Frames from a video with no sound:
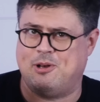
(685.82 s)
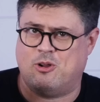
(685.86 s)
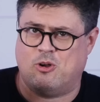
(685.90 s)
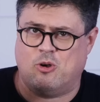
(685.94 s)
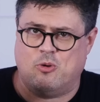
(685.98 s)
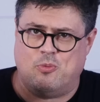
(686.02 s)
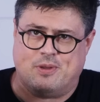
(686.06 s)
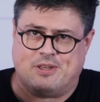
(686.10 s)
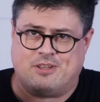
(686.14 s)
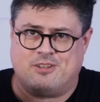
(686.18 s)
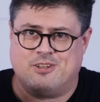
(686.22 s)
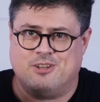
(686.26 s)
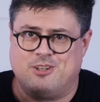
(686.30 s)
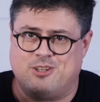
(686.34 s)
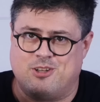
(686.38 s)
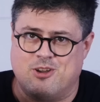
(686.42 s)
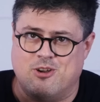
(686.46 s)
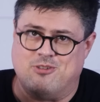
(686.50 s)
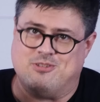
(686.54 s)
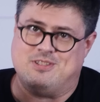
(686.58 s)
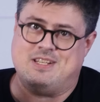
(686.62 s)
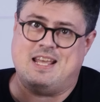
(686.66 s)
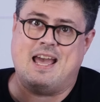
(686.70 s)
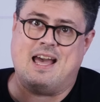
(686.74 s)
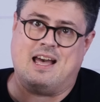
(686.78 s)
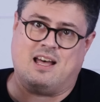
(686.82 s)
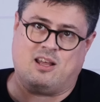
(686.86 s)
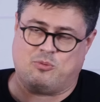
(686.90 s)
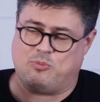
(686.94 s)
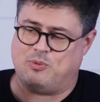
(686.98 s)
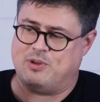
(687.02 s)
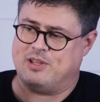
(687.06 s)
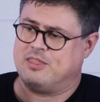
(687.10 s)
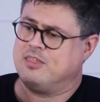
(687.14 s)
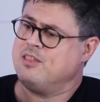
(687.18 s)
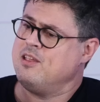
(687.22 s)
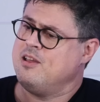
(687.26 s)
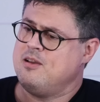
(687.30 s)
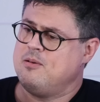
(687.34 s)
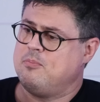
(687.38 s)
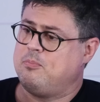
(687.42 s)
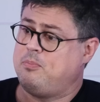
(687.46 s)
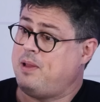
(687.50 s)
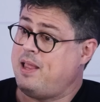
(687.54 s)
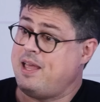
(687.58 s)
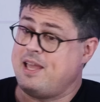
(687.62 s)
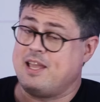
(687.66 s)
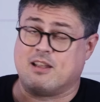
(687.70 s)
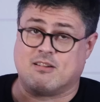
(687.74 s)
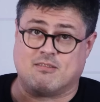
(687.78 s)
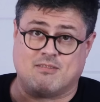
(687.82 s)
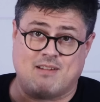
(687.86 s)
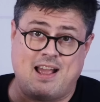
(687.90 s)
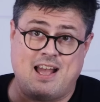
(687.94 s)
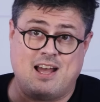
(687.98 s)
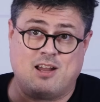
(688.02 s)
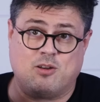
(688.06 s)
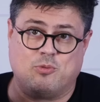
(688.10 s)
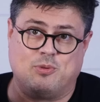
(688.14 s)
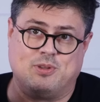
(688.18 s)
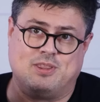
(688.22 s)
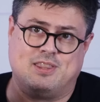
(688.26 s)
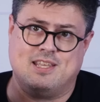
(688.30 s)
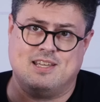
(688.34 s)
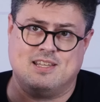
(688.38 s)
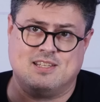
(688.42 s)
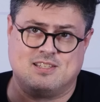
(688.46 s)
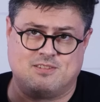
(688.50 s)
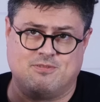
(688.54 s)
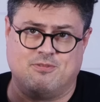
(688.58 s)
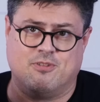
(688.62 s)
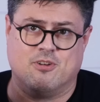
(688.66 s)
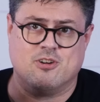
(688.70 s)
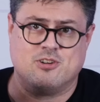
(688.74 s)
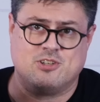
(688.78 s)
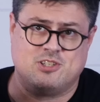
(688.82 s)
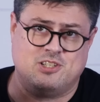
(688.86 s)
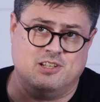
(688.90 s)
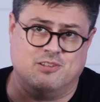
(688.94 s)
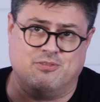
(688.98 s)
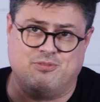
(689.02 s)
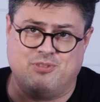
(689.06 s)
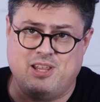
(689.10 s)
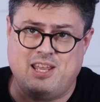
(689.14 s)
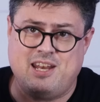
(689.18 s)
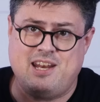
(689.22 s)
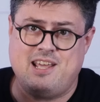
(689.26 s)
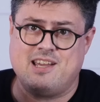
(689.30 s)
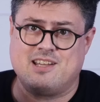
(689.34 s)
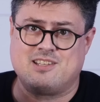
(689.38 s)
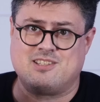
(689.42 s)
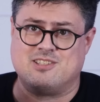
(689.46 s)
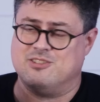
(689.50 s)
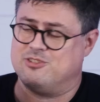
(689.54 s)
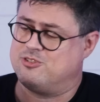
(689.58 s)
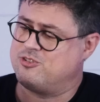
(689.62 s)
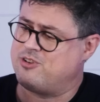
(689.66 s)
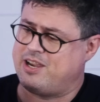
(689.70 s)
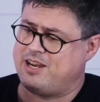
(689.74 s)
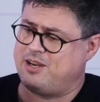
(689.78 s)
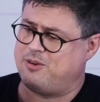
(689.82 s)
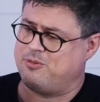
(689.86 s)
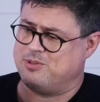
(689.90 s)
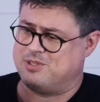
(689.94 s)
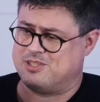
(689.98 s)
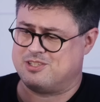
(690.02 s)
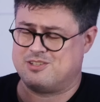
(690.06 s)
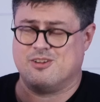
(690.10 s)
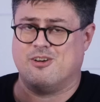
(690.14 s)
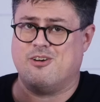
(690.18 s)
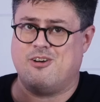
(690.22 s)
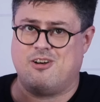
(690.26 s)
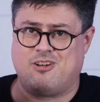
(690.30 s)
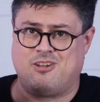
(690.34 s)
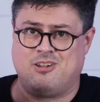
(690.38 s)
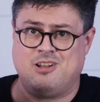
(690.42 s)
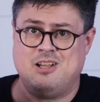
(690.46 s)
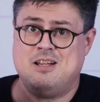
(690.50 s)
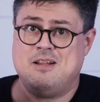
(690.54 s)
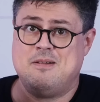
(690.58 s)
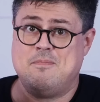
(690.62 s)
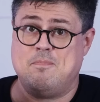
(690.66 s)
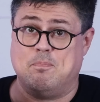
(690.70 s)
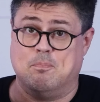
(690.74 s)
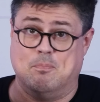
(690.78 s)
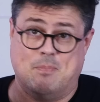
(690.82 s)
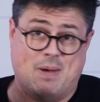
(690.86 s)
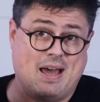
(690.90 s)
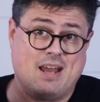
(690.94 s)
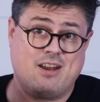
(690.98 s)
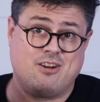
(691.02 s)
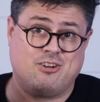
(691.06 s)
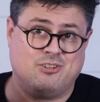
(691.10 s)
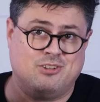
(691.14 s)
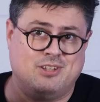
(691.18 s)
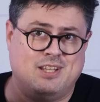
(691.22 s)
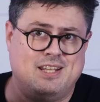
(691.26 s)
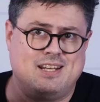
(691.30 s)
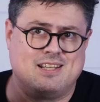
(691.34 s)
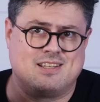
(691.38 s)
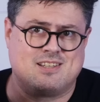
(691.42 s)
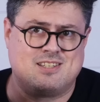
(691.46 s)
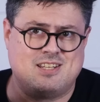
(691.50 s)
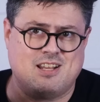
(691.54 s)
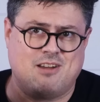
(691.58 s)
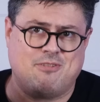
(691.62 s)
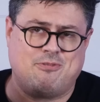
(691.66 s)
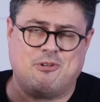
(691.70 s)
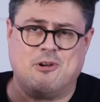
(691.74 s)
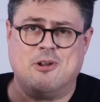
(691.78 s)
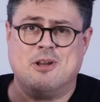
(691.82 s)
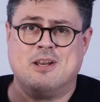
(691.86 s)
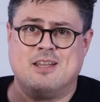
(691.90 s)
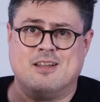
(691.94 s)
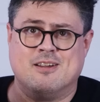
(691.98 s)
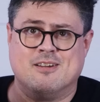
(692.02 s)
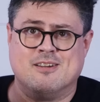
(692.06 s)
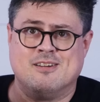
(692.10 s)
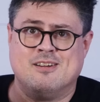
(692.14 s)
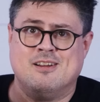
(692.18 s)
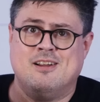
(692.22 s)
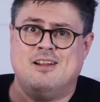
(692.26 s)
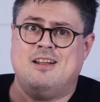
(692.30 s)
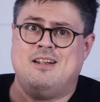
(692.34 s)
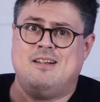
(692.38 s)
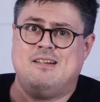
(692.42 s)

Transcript: hole we could go down with playing around with this version of Linux and trying to install modern Linux stuff on here.